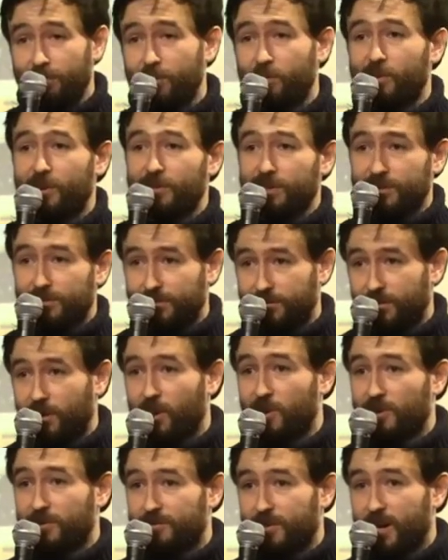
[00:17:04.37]
whether it's
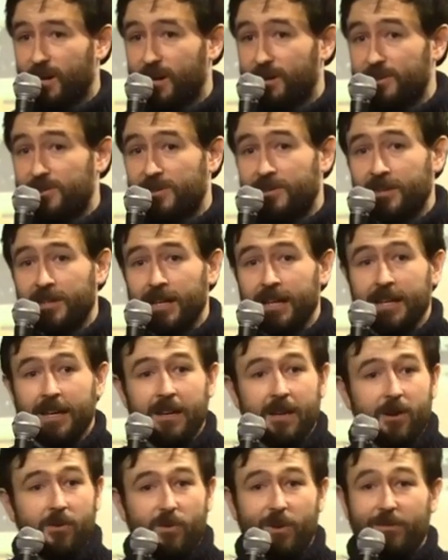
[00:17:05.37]
forest fires,
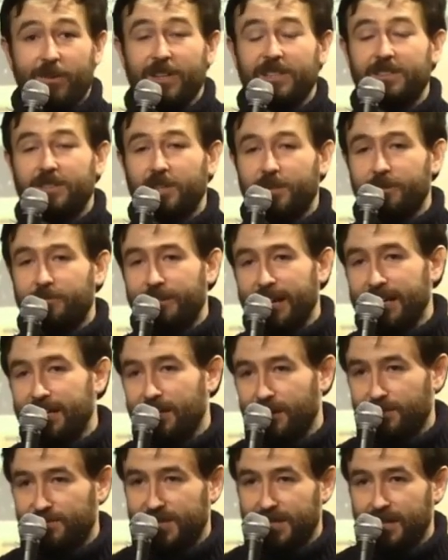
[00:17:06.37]
whether it's the degrading
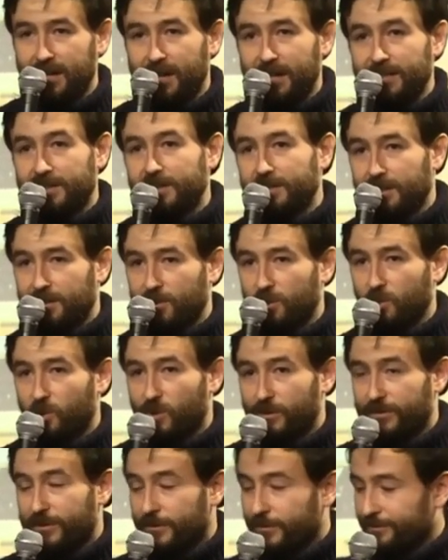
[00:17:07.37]
of sea ice in the north.